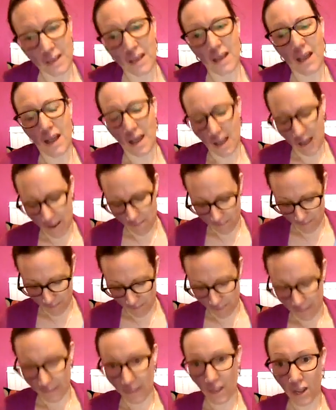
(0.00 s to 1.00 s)

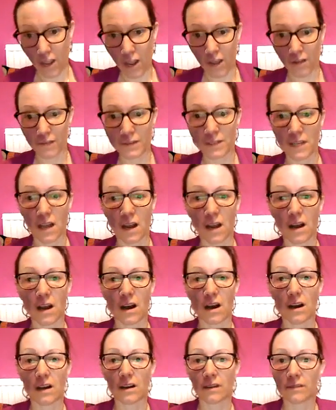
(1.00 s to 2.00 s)
nerves
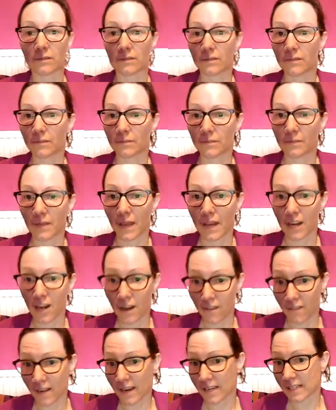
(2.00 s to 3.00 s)
are
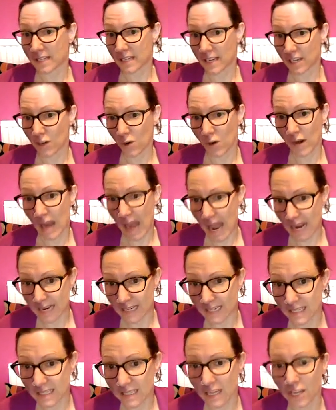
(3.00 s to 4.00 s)
innervating your
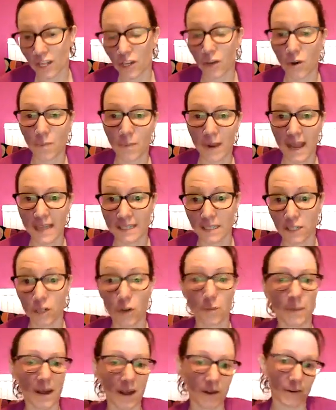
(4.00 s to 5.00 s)
legs, your bladder,
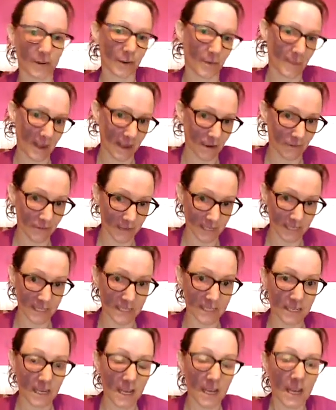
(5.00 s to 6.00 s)
your bowel, and your
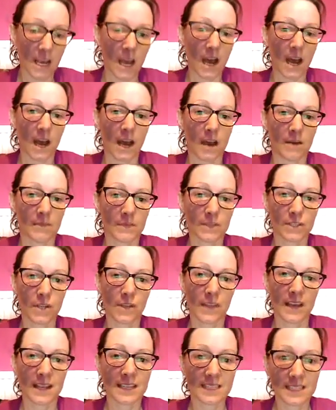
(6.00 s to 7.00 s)
pelvis. So
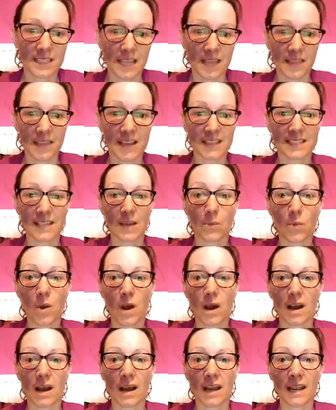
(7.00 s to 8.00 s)
that's
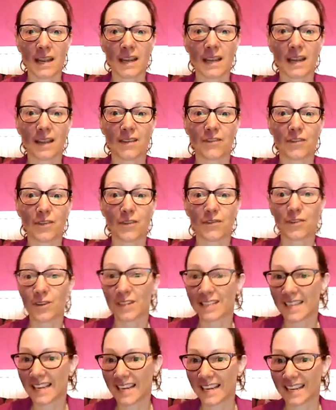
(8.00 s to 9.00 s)
why if you've
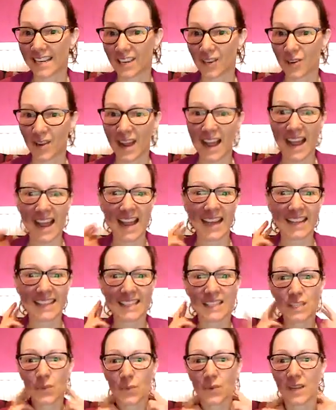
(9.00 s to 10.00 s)
got tingling in your
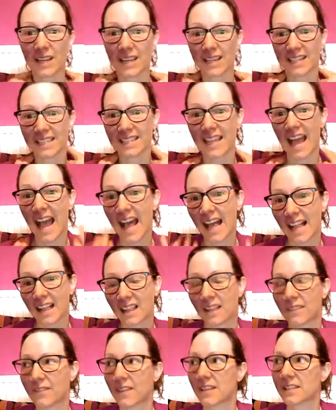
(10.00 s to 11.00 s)
hands, we can
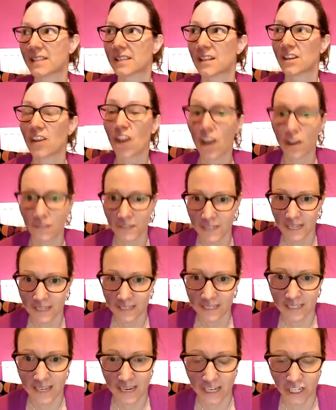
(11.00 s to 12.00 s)
tell if there's nerve
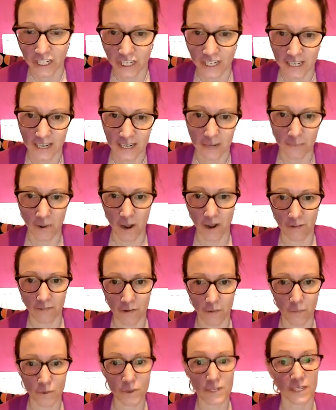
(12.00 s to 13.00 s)
sensation in a part of
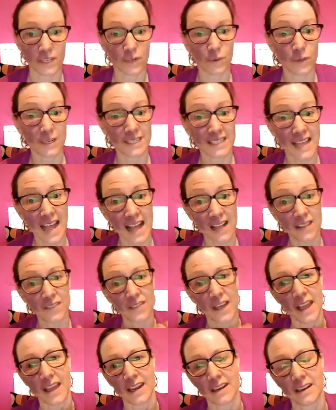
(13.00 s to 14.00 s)
your body. You can tell
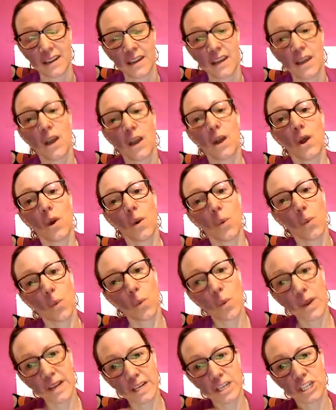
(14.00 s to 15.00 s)
then
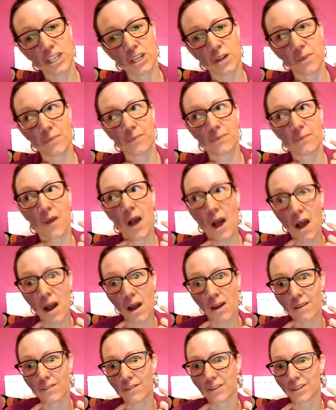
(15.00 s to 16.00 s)
which
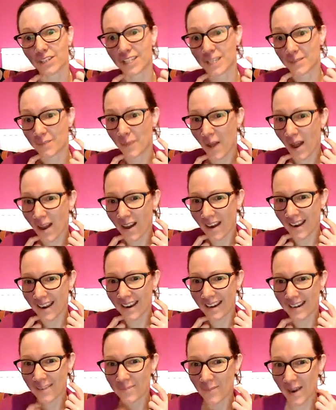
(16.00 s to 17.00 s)
part of your
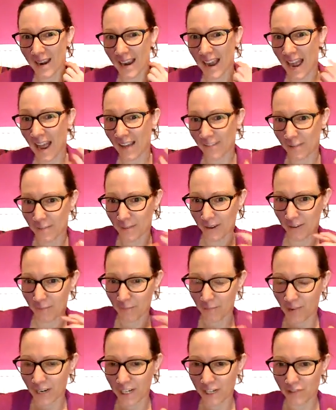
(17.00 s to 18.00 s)
spine might have a bit of
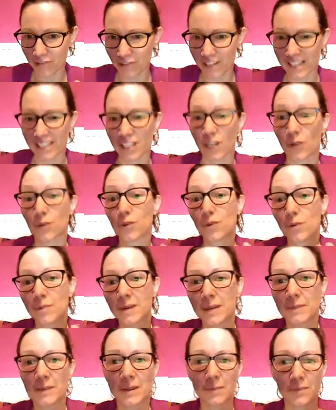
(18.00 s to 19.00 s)
pressure on it. So
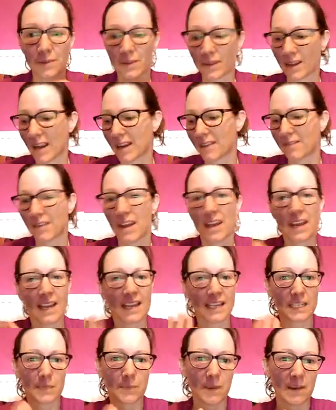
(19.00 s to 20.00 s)
normally people kind of
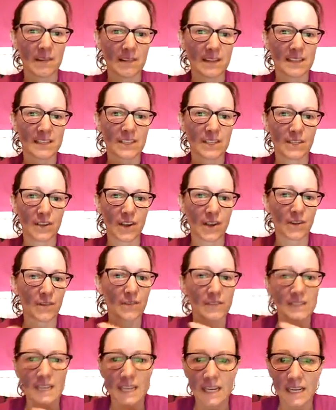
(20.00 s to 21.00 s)
experience,
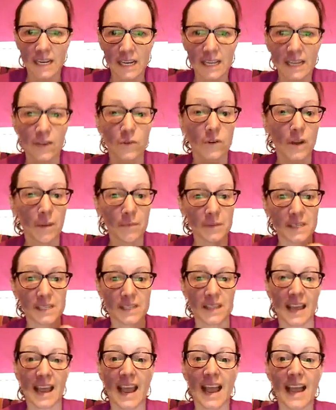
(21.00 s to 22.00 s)
tingling or numbness
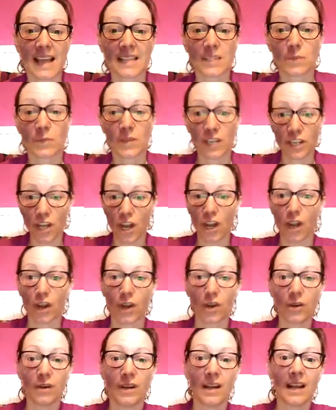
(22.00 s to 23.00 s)
in their hands. We
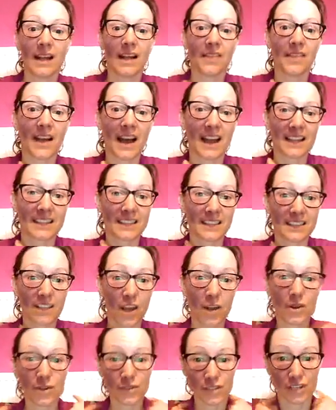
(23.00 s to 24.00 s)
know that
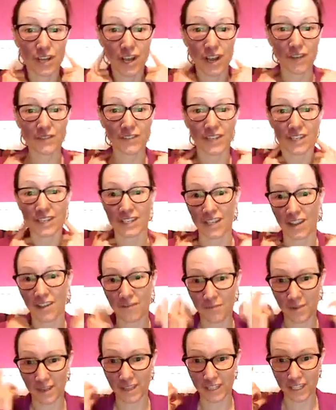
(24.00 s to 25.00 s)
those nerves are
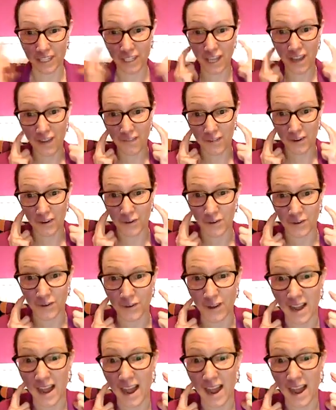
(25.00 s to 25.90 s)
served by the cervical